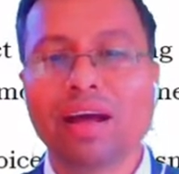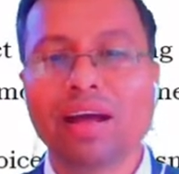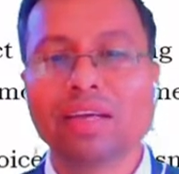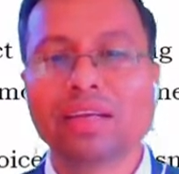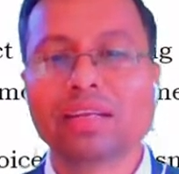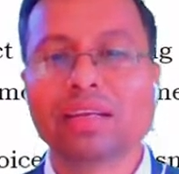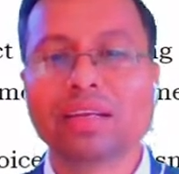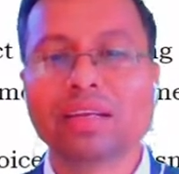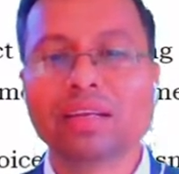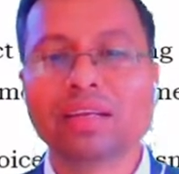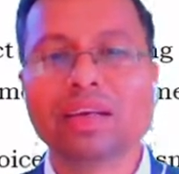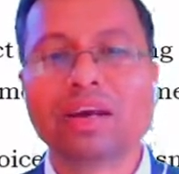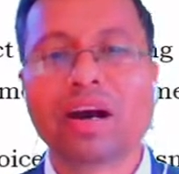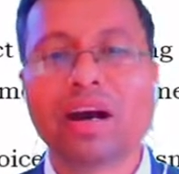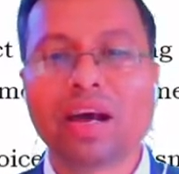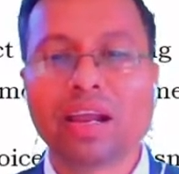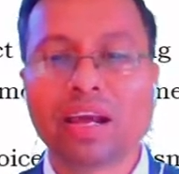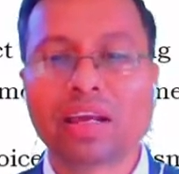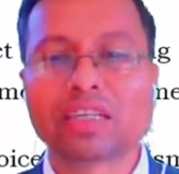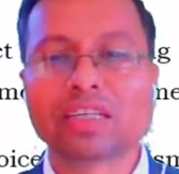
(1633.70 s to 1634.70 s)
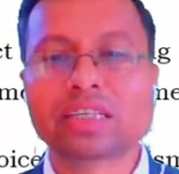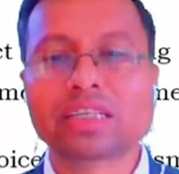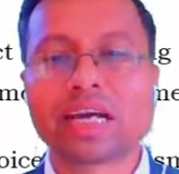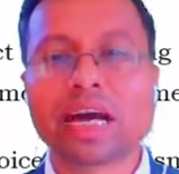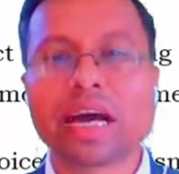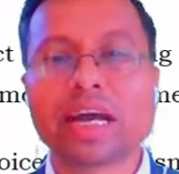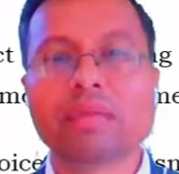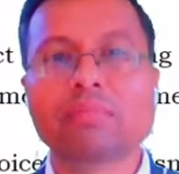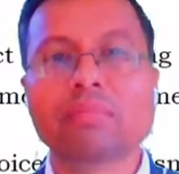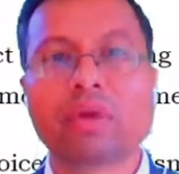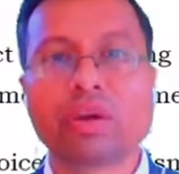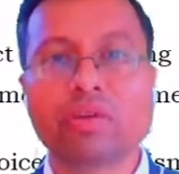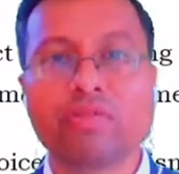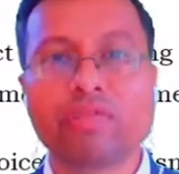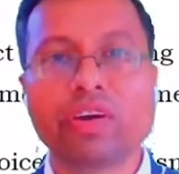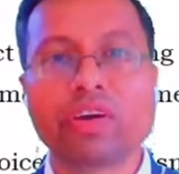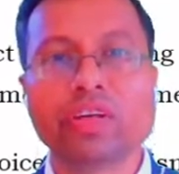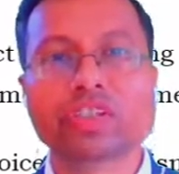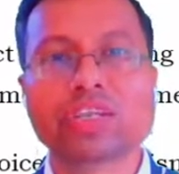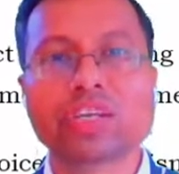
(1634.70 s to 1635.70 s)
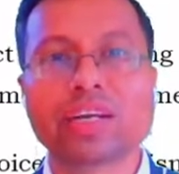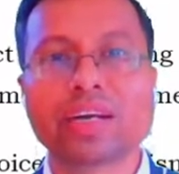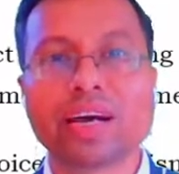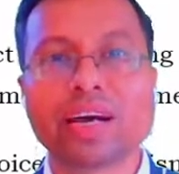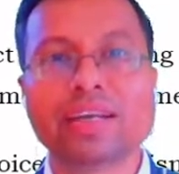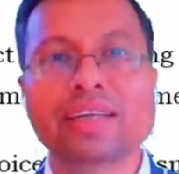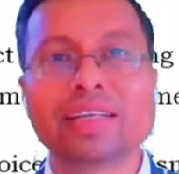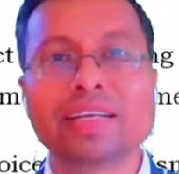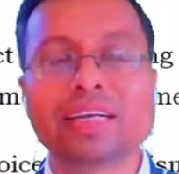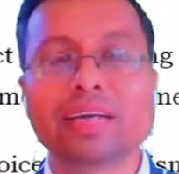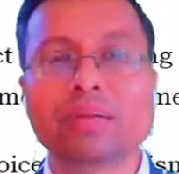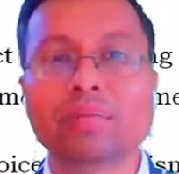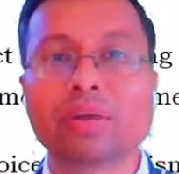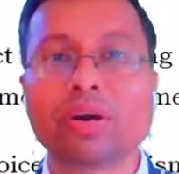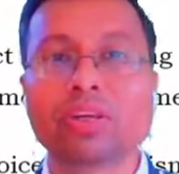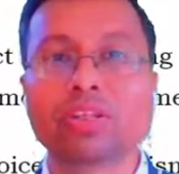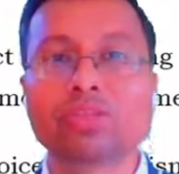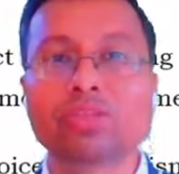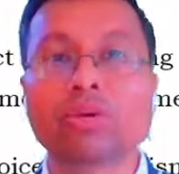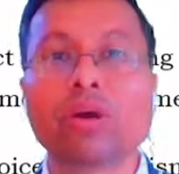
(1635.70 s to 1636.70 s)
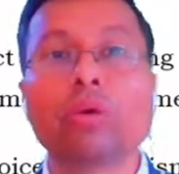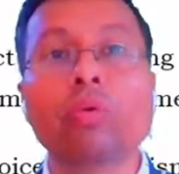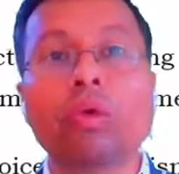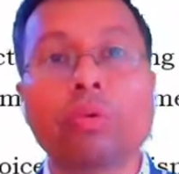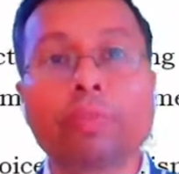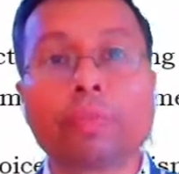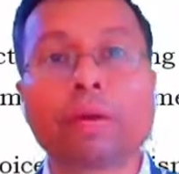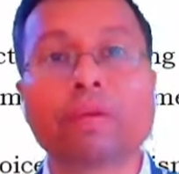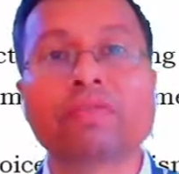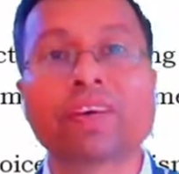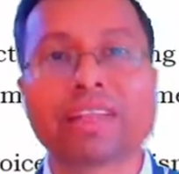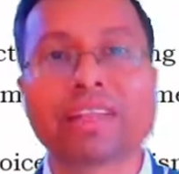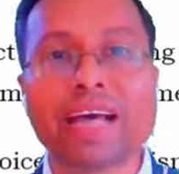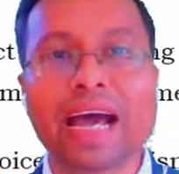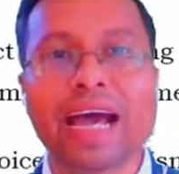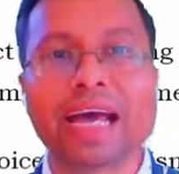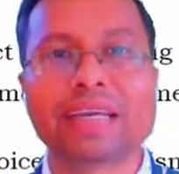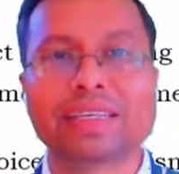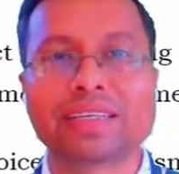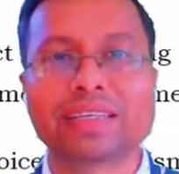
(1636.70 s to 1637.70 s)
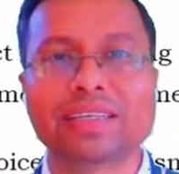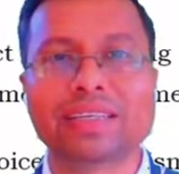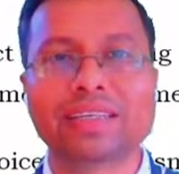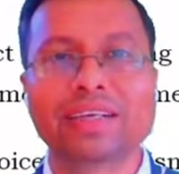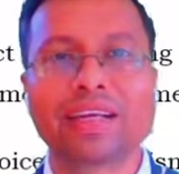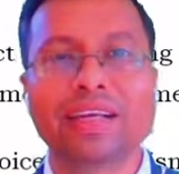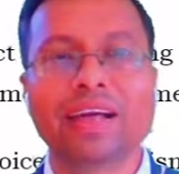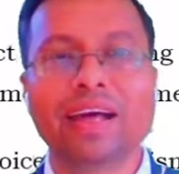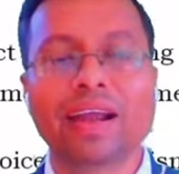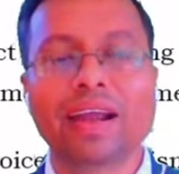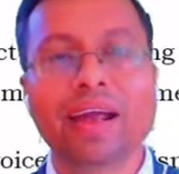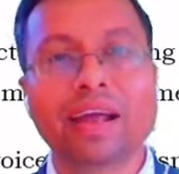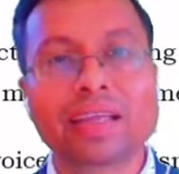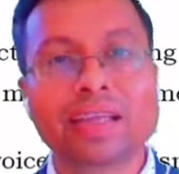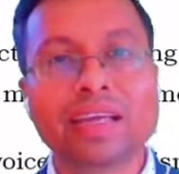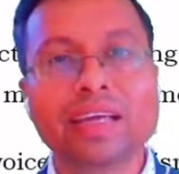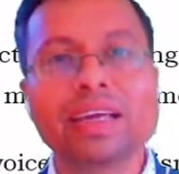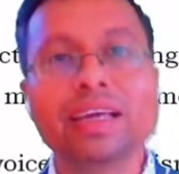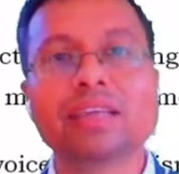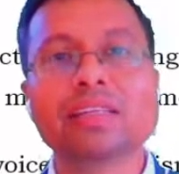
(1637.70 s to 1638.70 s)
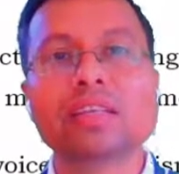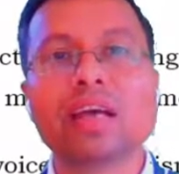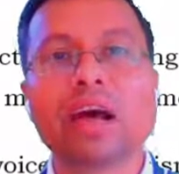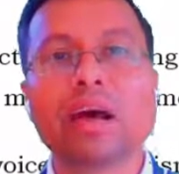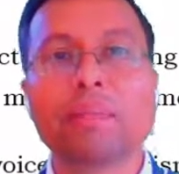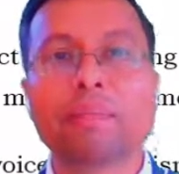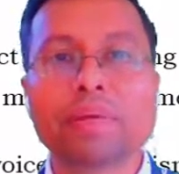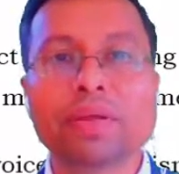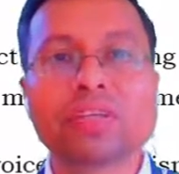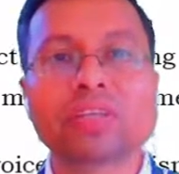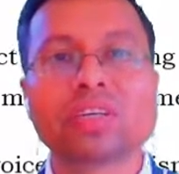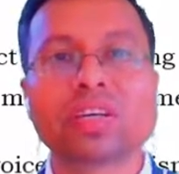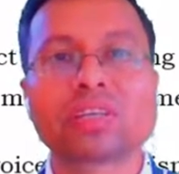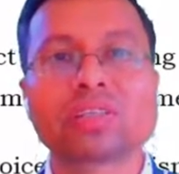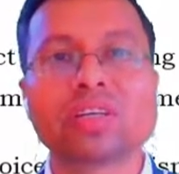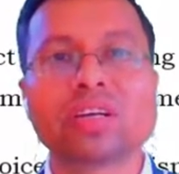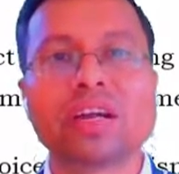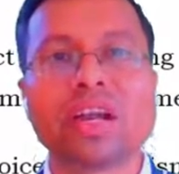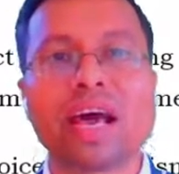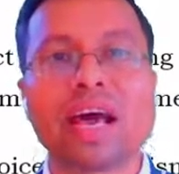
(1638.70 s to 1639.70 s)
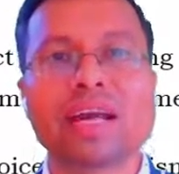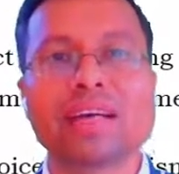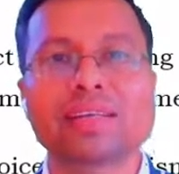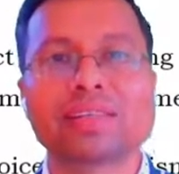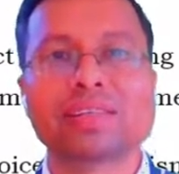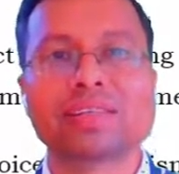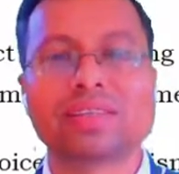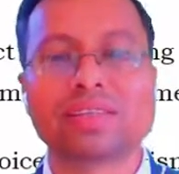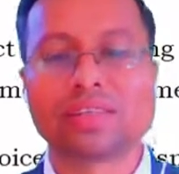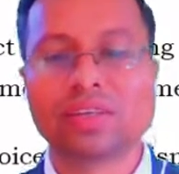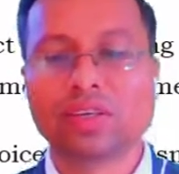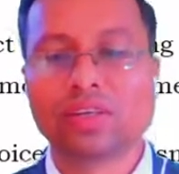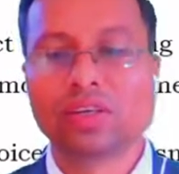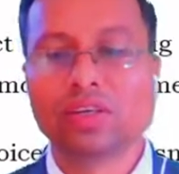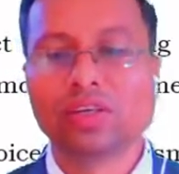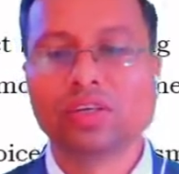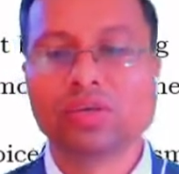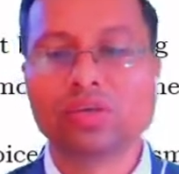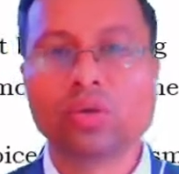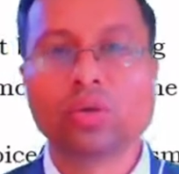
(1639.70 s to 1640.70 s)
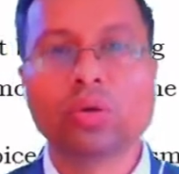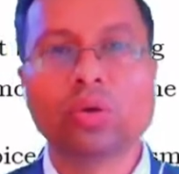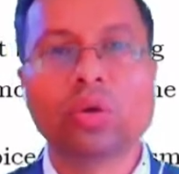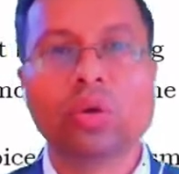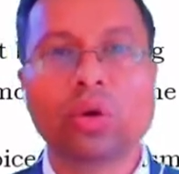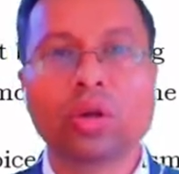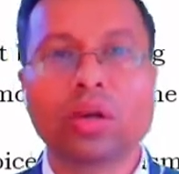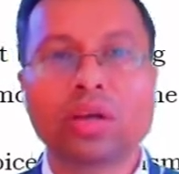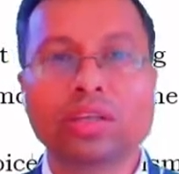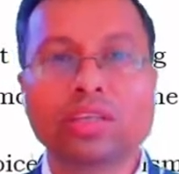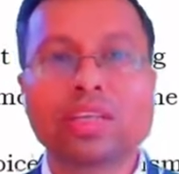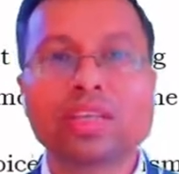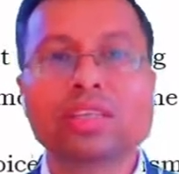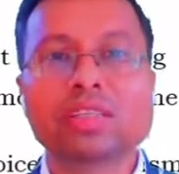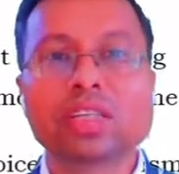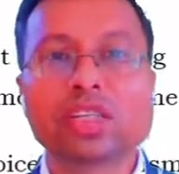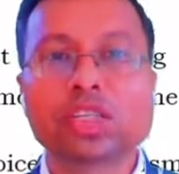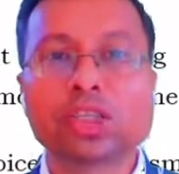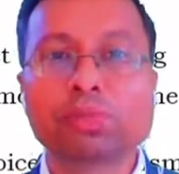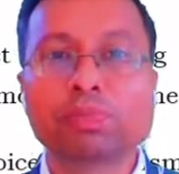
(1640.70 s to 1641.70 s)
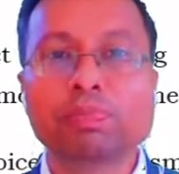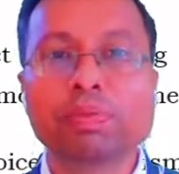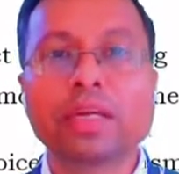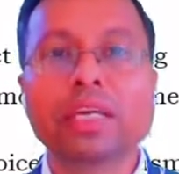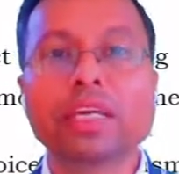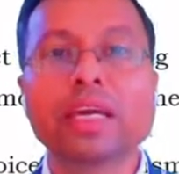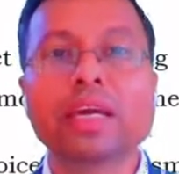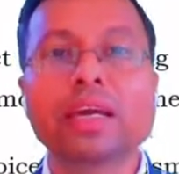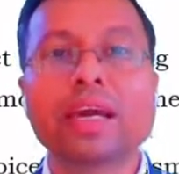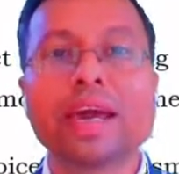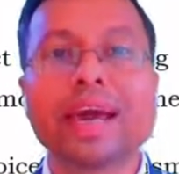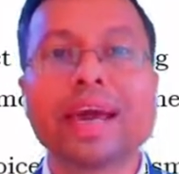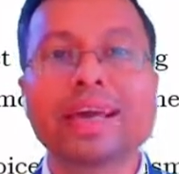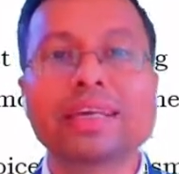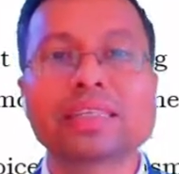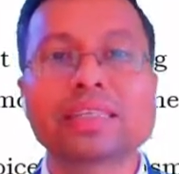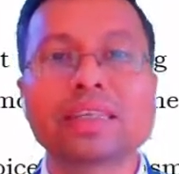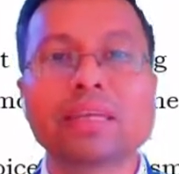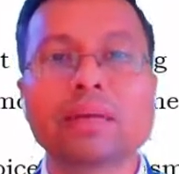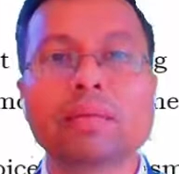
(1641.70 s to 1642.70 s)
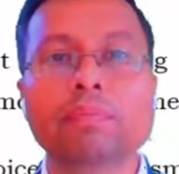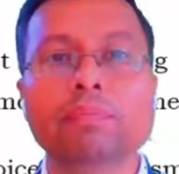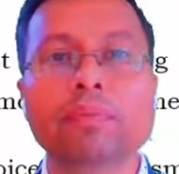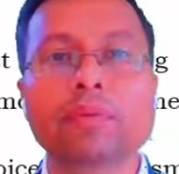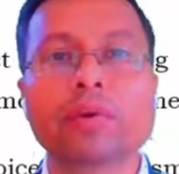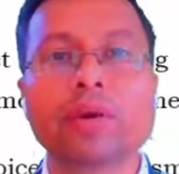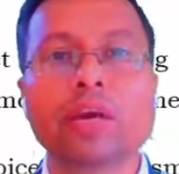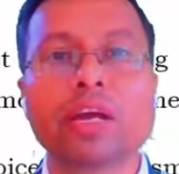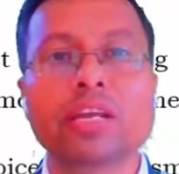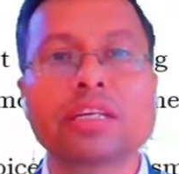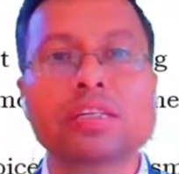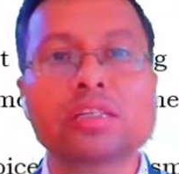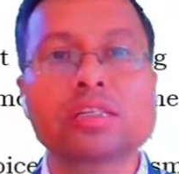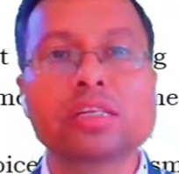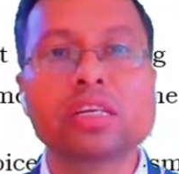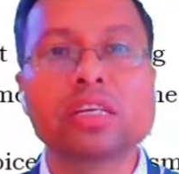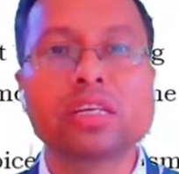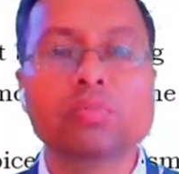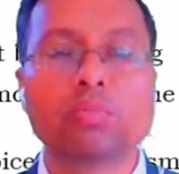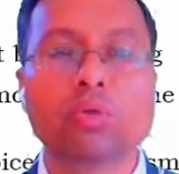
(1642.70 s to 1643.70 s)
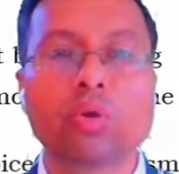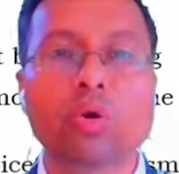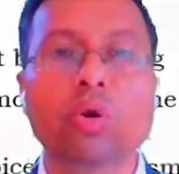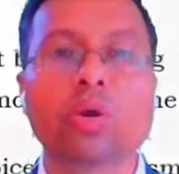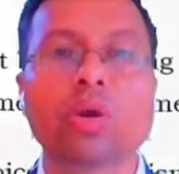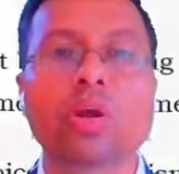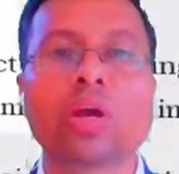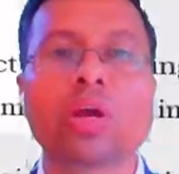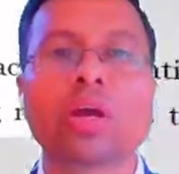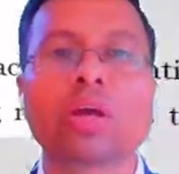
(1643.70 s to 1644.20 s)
in the allotted time, modification in content, because you are open for that. Nothing is pre-structuralized. So this speaking extemporaneously mode